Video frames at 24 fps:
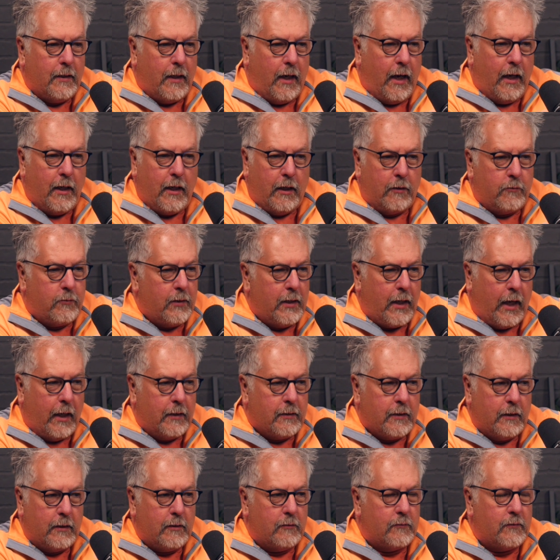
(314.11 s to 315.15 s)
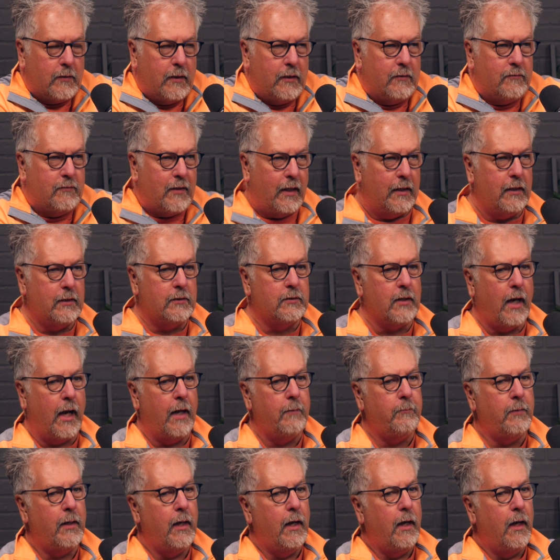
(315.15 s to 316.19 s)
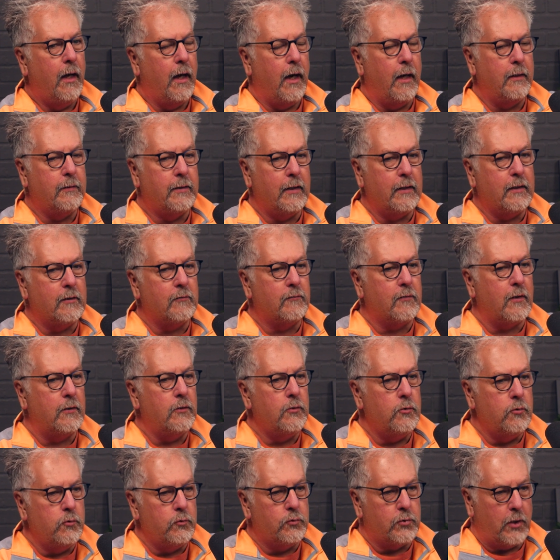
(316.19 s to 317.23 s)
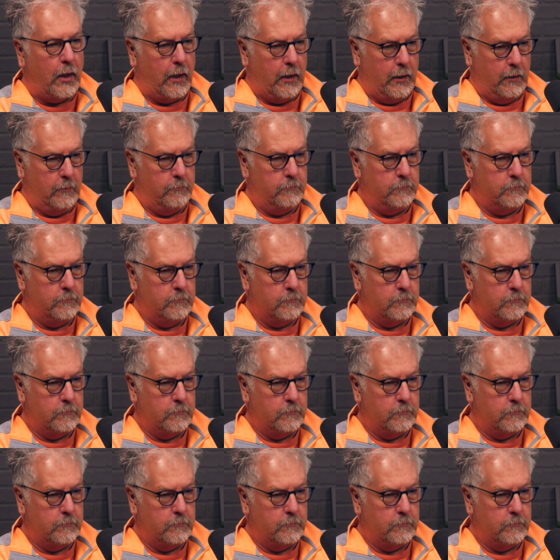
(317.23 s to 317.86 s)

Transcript: I agree. I think it's an exciting time. I think it's a new time,